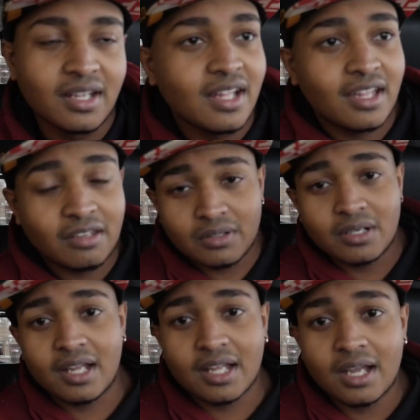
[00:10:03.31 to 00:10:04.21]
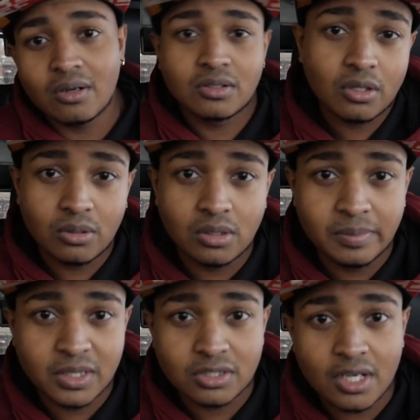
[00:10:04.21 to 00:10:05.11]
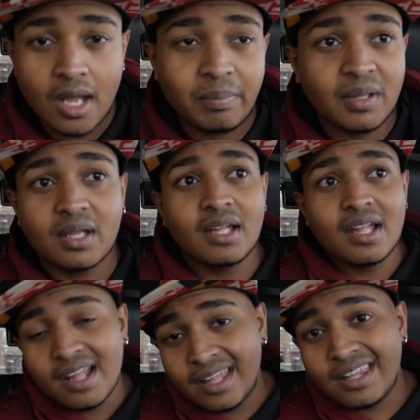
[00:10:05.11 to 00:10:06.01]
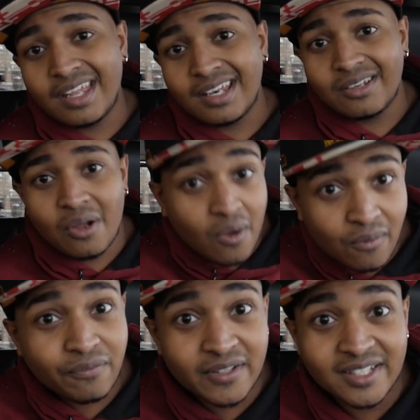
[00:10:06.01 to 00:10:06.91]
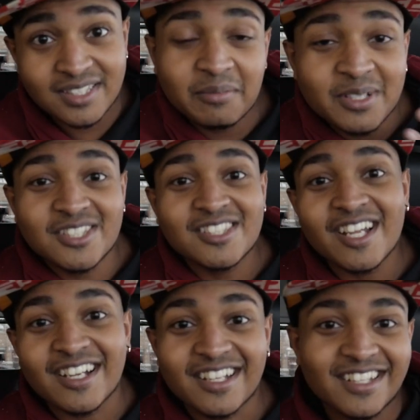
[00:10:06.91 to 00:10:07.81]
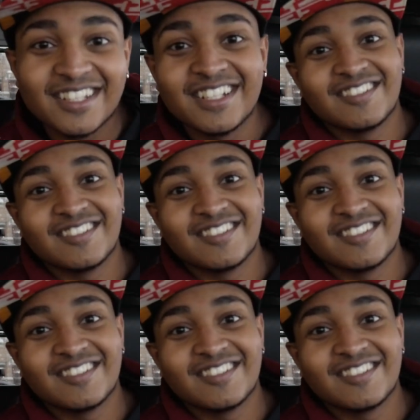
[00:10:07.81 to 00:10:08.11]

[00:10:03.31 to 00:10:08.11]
And then we're gonna hang out, go a little bit of shopping, and then hopefully somebody's stuck,